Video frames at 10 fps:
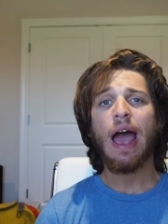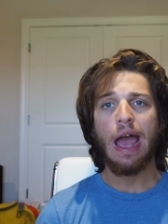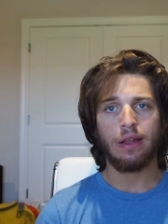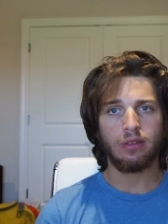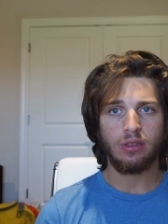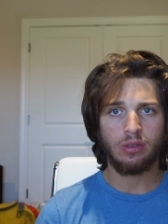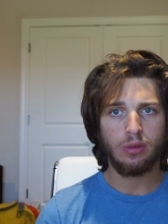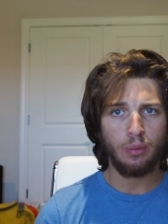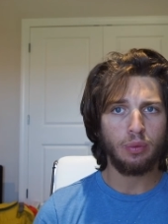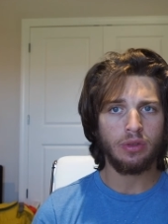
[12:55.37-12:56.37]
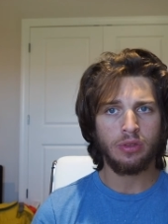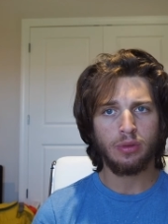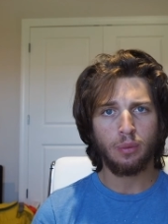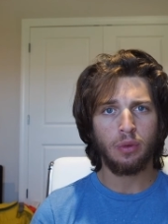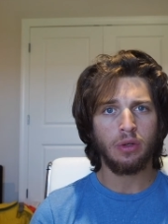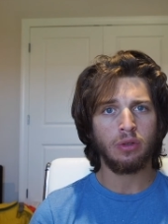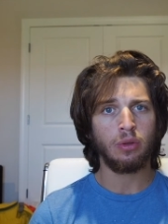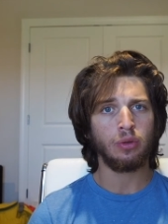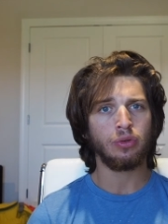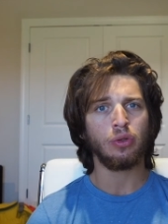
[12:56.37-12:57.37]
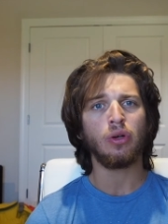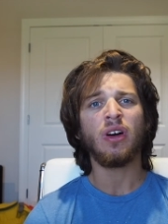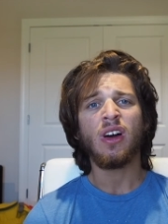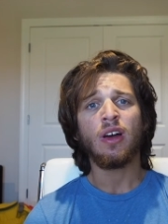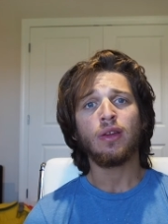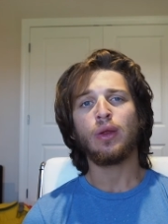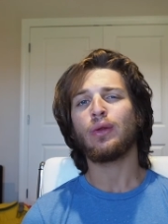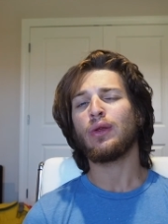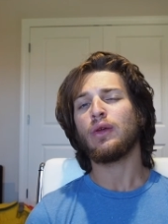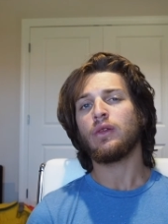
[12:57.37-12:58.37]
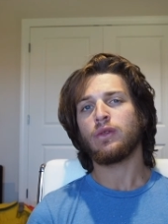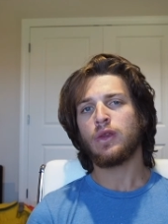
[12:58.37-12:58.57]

and super, super crucial to the,